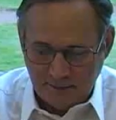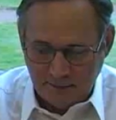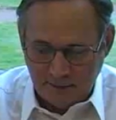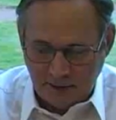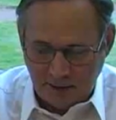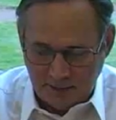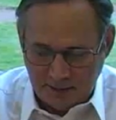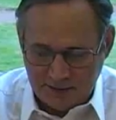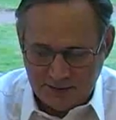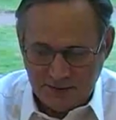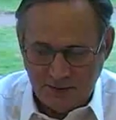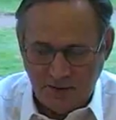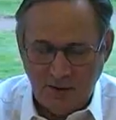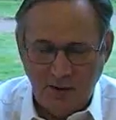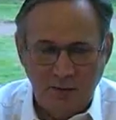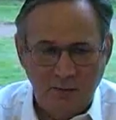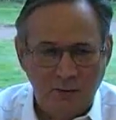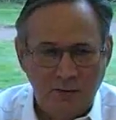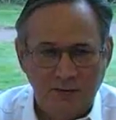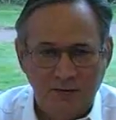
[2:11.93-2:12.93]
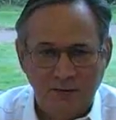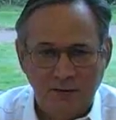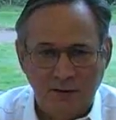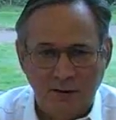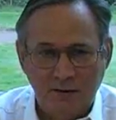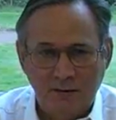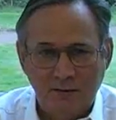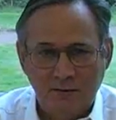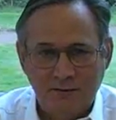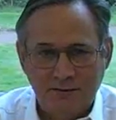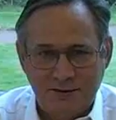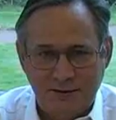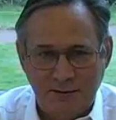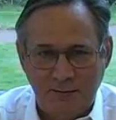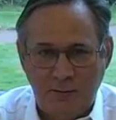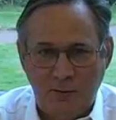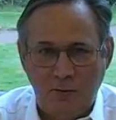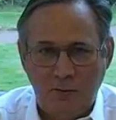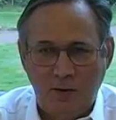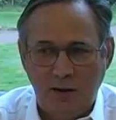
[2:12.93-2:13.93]
let me start with another
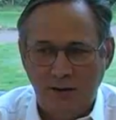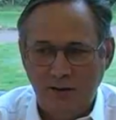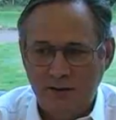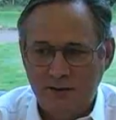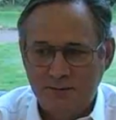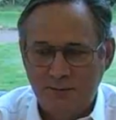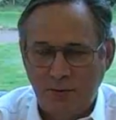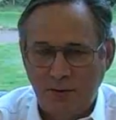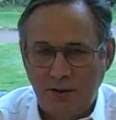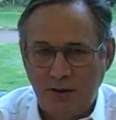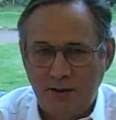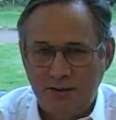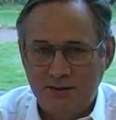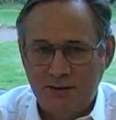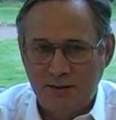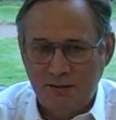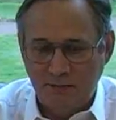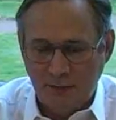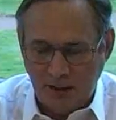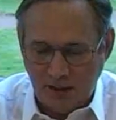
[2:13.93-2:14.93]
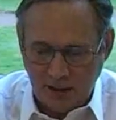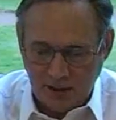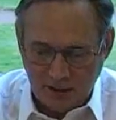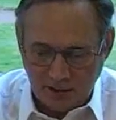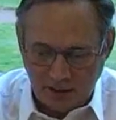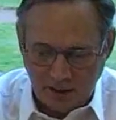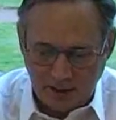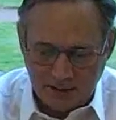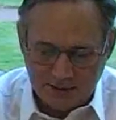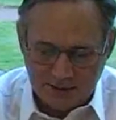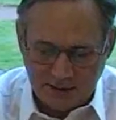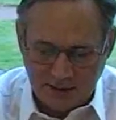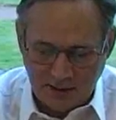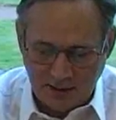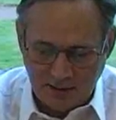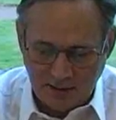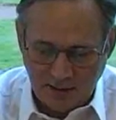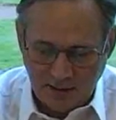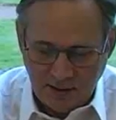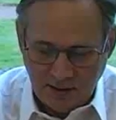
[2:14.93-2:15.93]
simple one that's pretty easy to recognize,
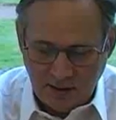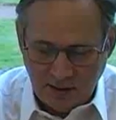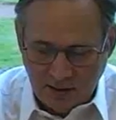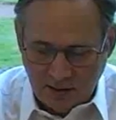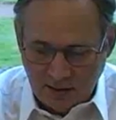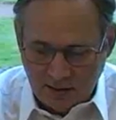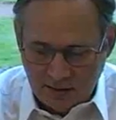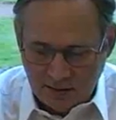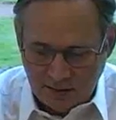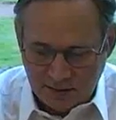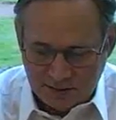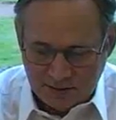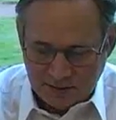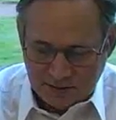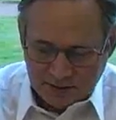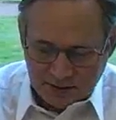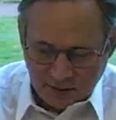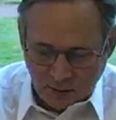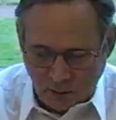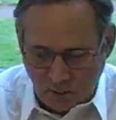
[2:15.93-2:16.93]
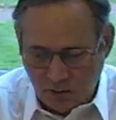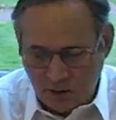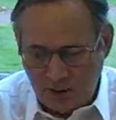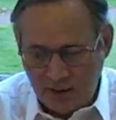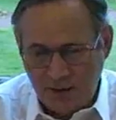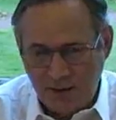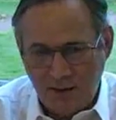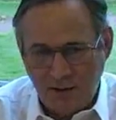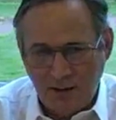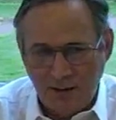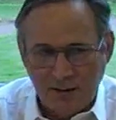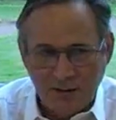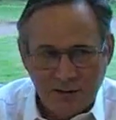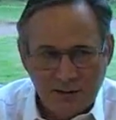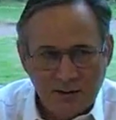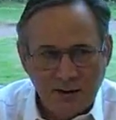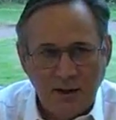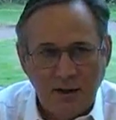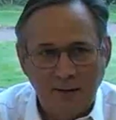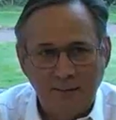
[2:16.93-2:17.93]
and this is the one that
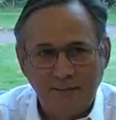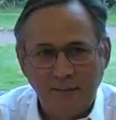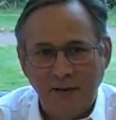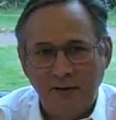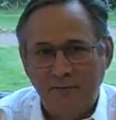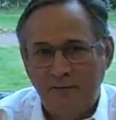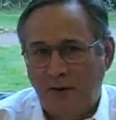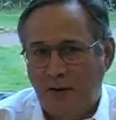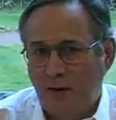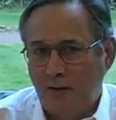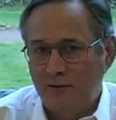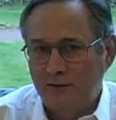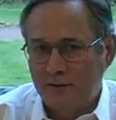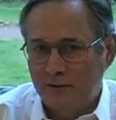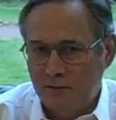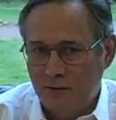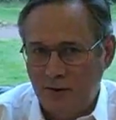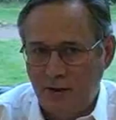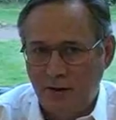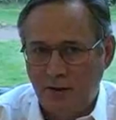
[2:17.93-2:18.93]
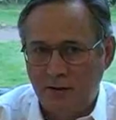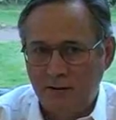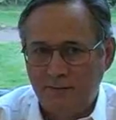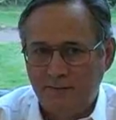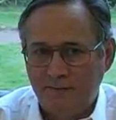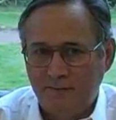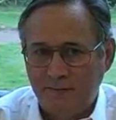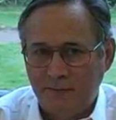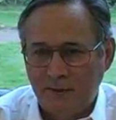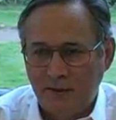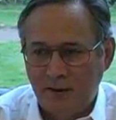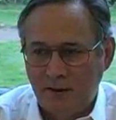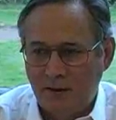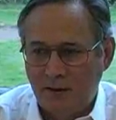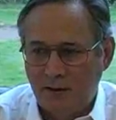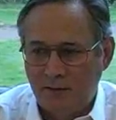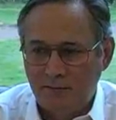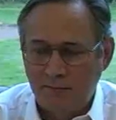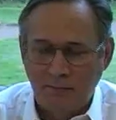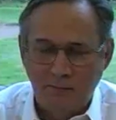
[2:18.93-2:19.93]
involves a trigger.
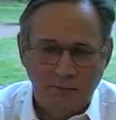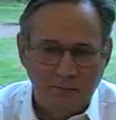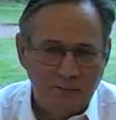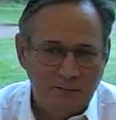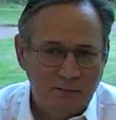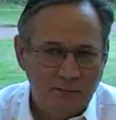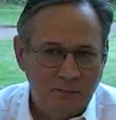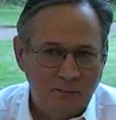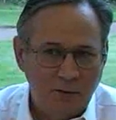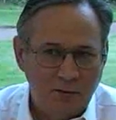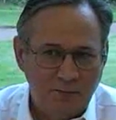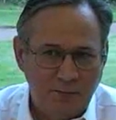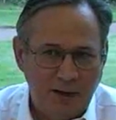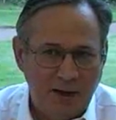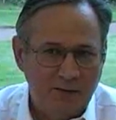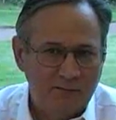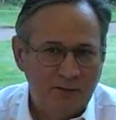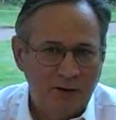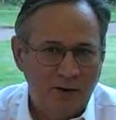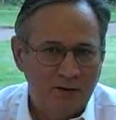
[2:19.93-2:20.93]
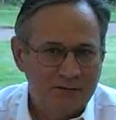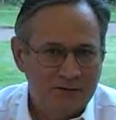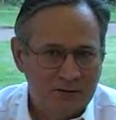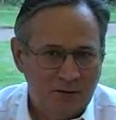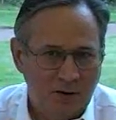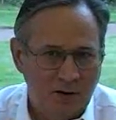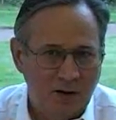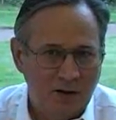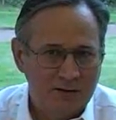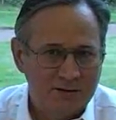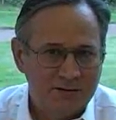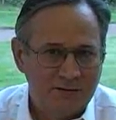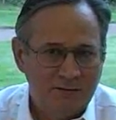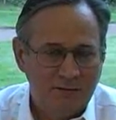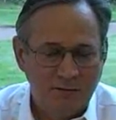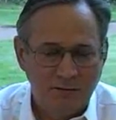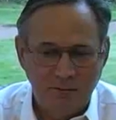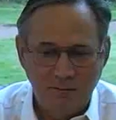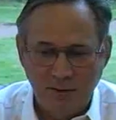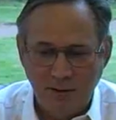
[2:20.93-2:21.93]
With Pavlov's dogs, if
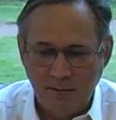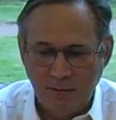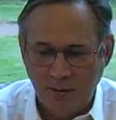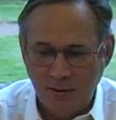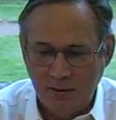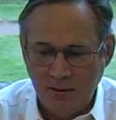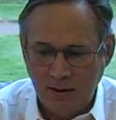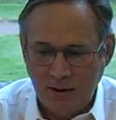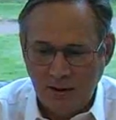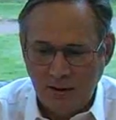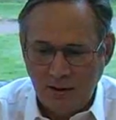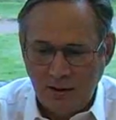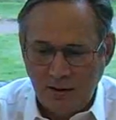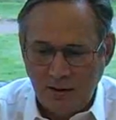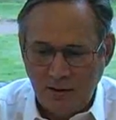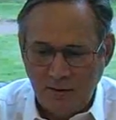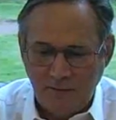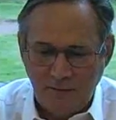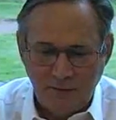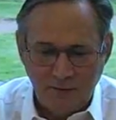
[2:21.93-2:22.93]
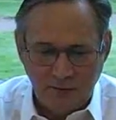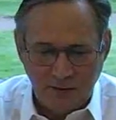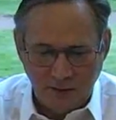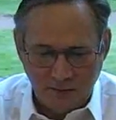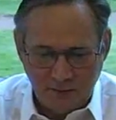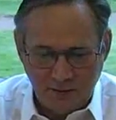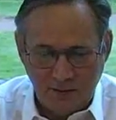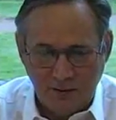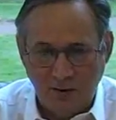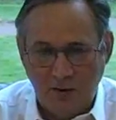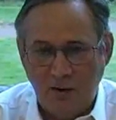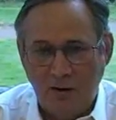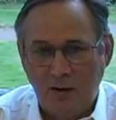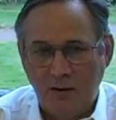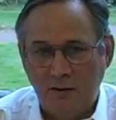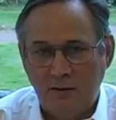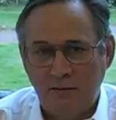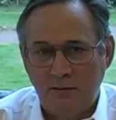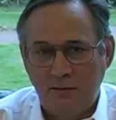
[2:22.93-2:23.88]
you remember, if you give the dog